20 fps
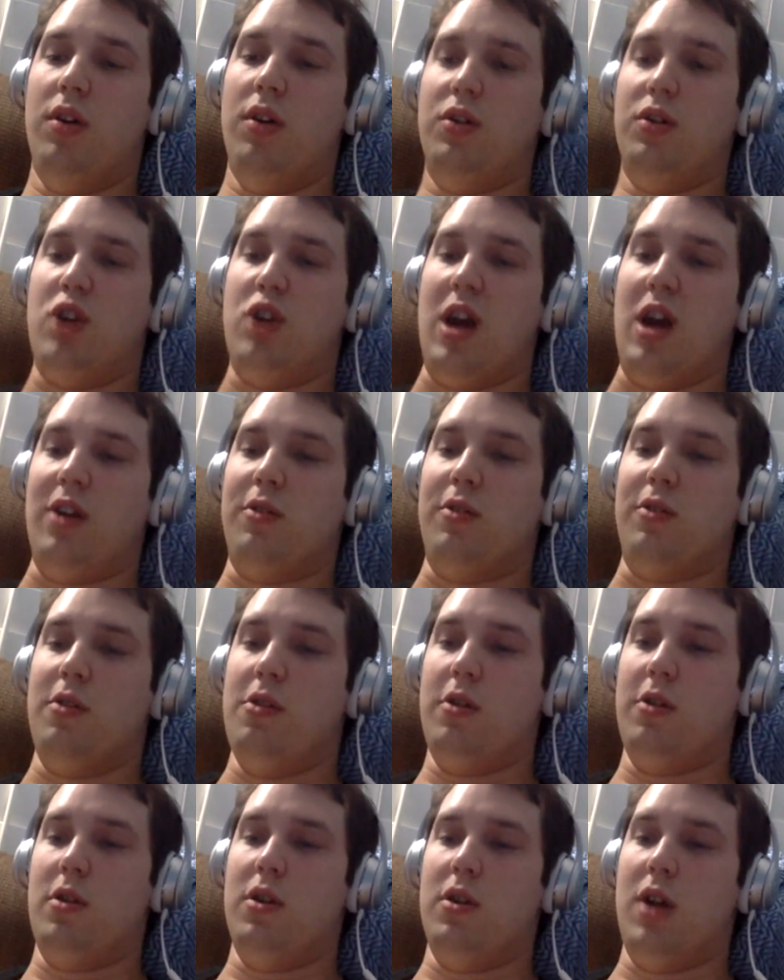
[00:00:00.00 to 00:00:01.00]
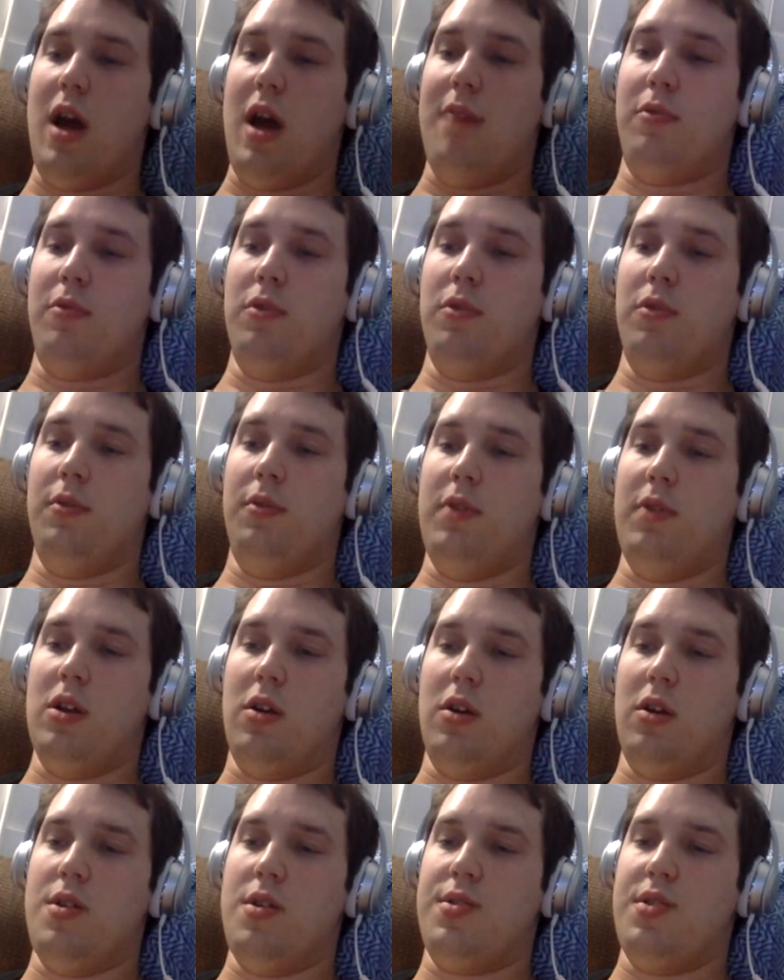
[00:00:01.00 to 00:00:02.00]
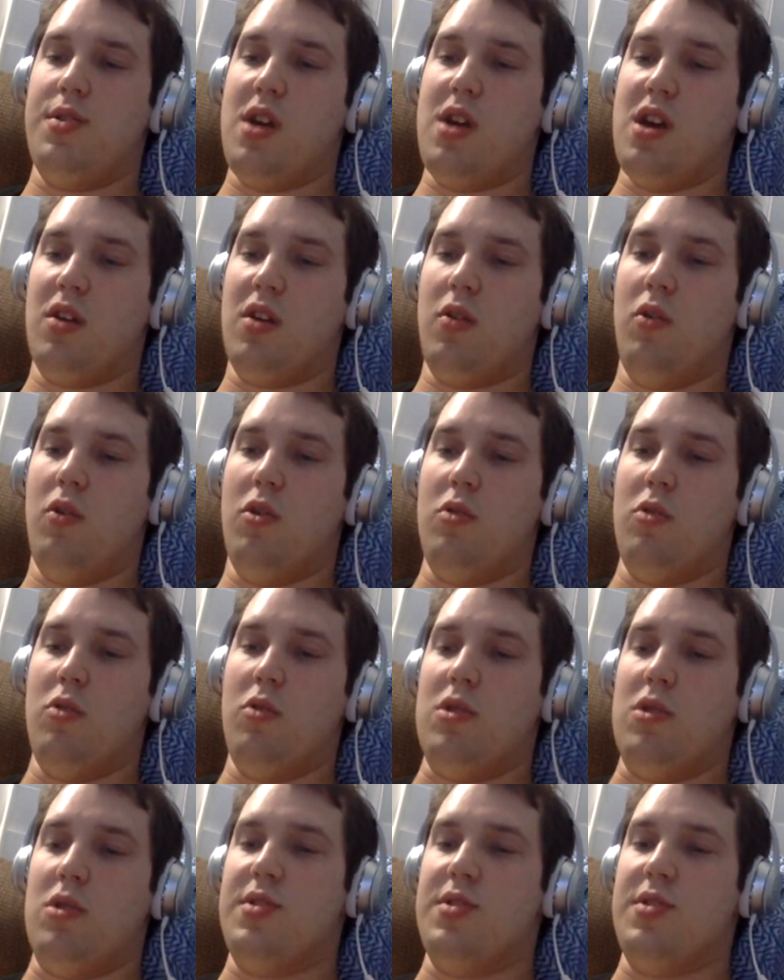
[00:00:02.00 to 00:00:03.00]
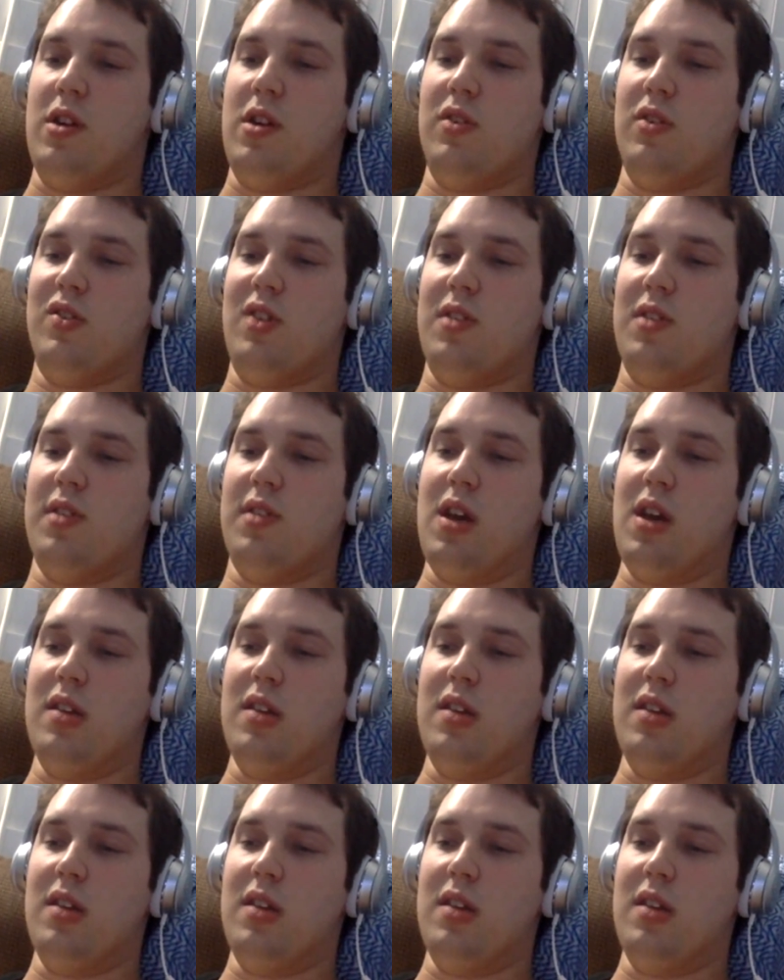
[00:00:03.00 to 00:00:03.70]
Chad Kroeger and Avril Lavigne are a thing, or were a thing or something.